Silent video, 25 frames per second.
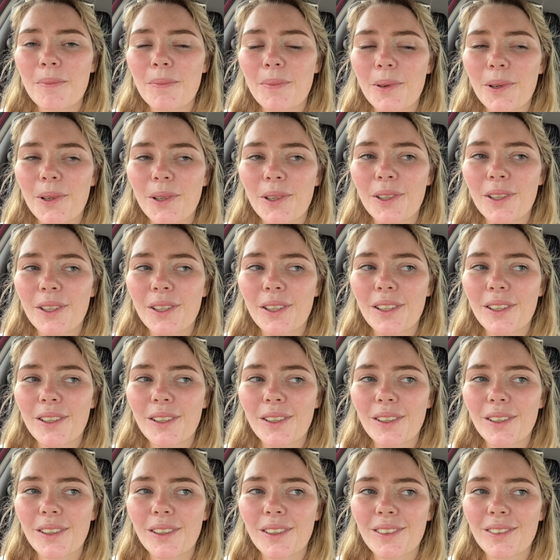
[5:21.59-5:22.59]
but
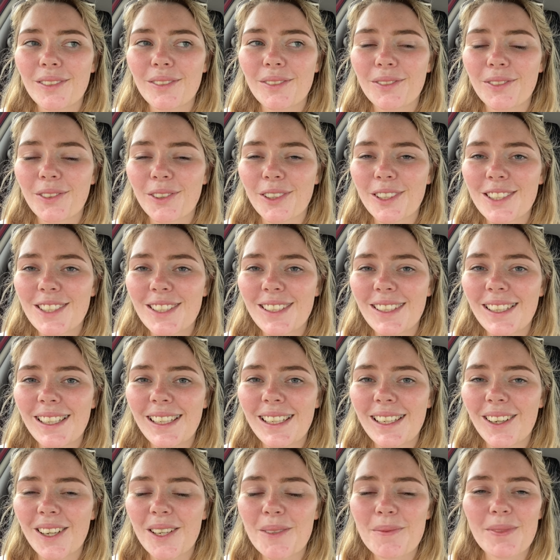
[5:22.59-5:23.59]

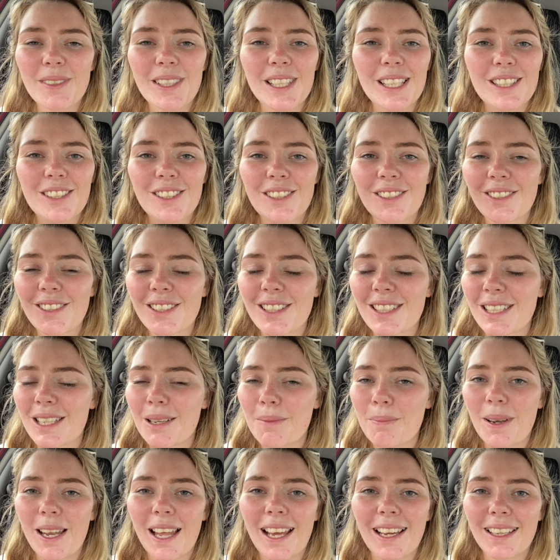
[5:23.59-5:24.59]
unfortunately I'm literally just in
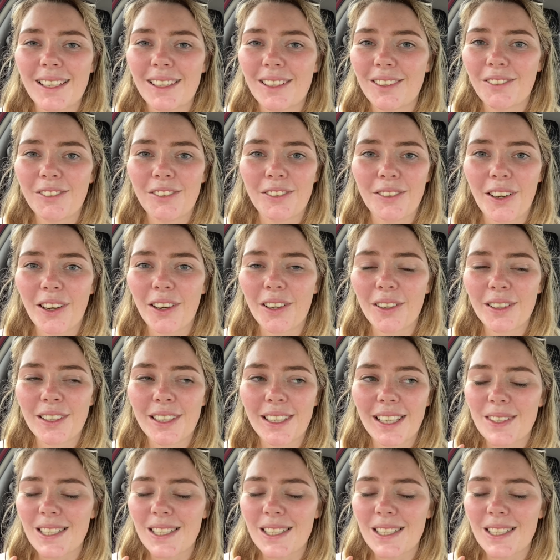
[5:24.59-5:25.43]
a blanket of fog.